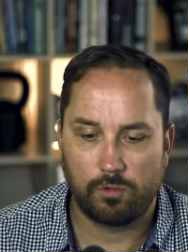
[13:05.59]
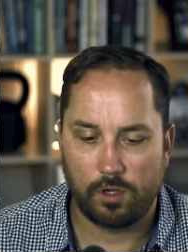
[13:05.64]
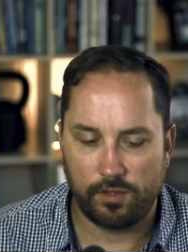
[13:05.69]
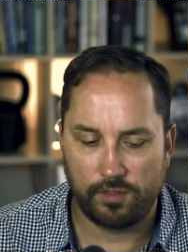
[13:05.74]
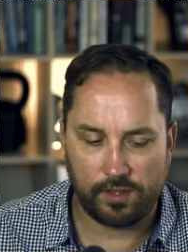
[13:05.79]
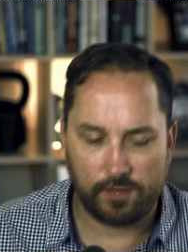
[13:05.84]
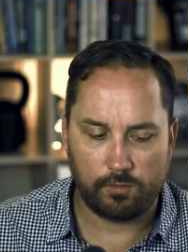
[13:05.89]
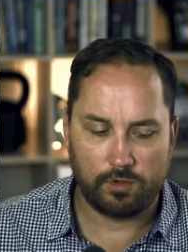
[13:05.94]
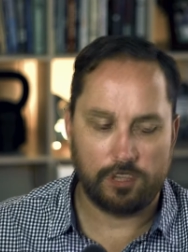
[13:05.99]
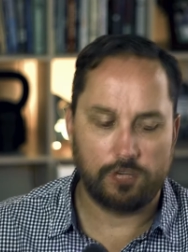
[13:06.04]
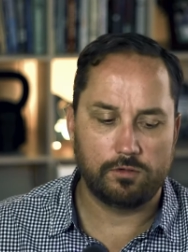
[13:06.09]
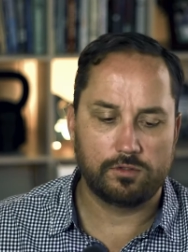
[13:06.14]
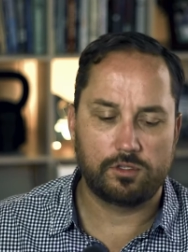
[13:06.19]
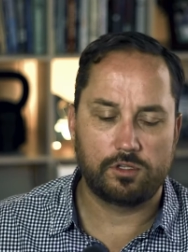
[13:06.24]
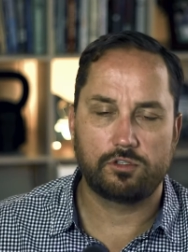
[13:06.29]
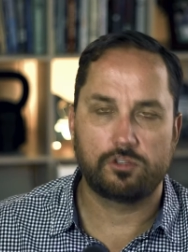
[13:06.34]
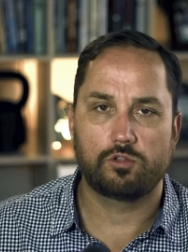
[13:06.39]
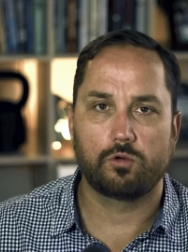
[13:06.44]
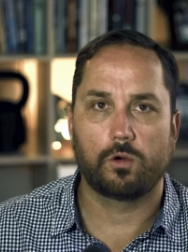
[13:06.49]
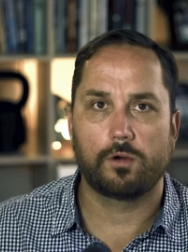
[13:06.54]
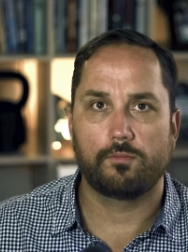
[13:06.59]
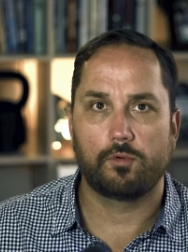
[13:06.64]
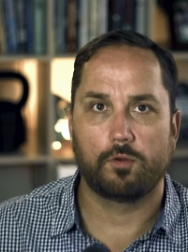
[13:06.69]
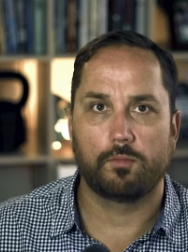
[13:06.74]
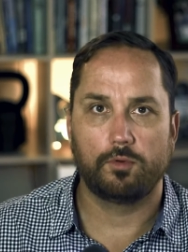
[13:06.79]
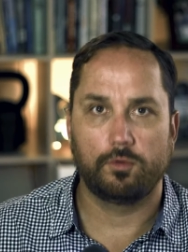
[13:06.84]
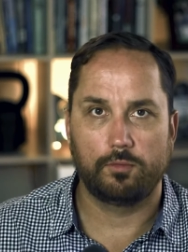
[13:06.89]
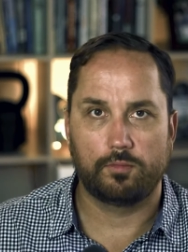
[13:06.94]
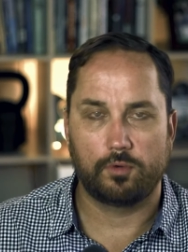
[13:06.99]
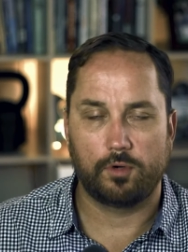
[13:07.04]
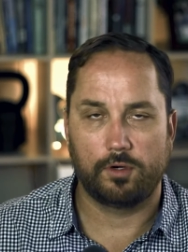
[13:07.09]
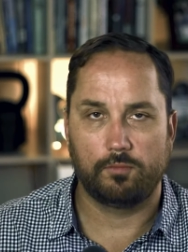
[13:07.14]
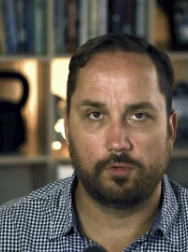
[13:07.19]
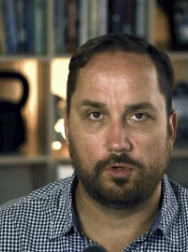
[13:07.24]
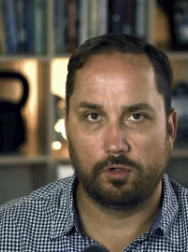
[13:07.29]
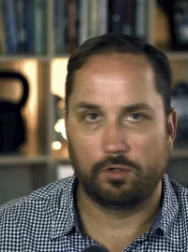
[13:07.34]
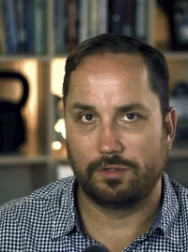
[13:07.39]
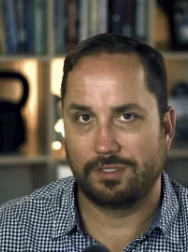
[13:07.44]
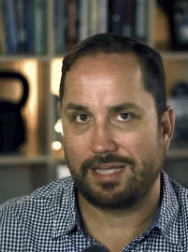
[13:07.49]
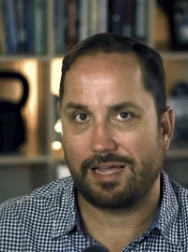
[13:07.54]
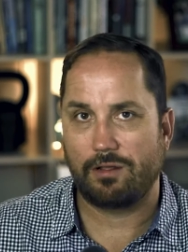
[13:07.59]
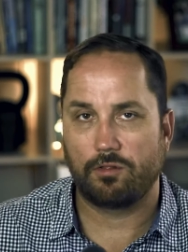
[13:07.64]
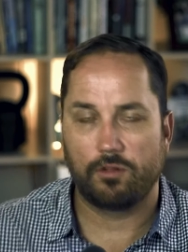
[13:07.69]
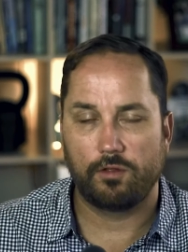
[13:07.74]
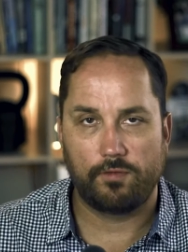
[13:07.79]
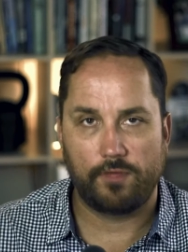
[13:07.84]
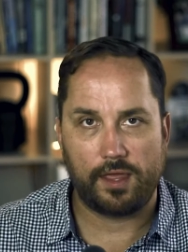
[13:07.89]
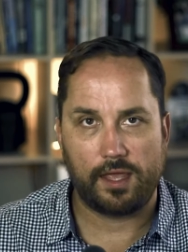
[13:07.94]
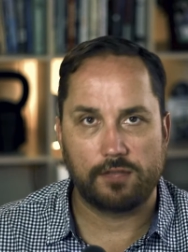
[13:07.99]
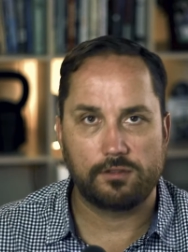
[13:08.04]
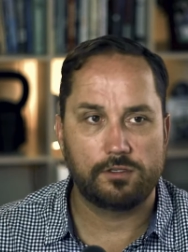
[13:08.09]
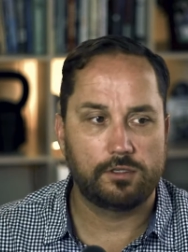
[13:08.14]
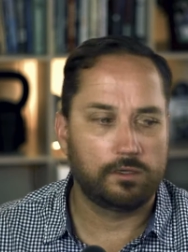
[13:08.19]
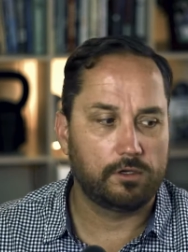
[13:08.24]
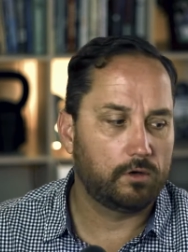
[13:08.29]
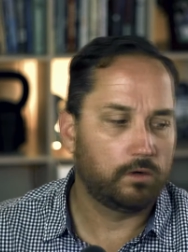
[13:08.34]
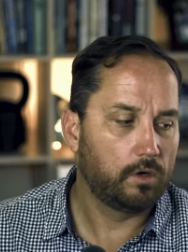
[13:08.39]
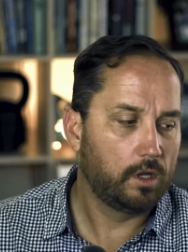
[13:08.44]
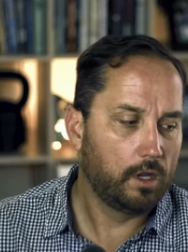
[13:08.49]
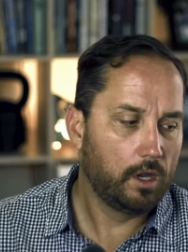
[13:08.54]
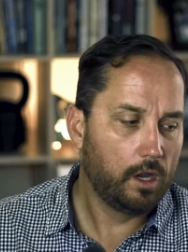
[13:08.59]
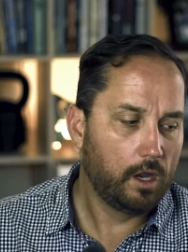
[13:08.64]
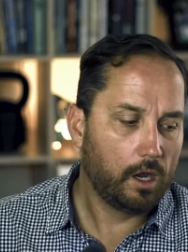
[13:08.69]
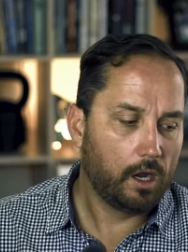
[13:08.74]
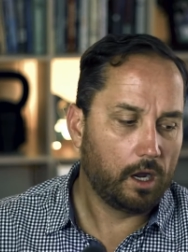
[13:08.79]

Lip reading: One thing we do is the storyboard blueprint. You can download that too.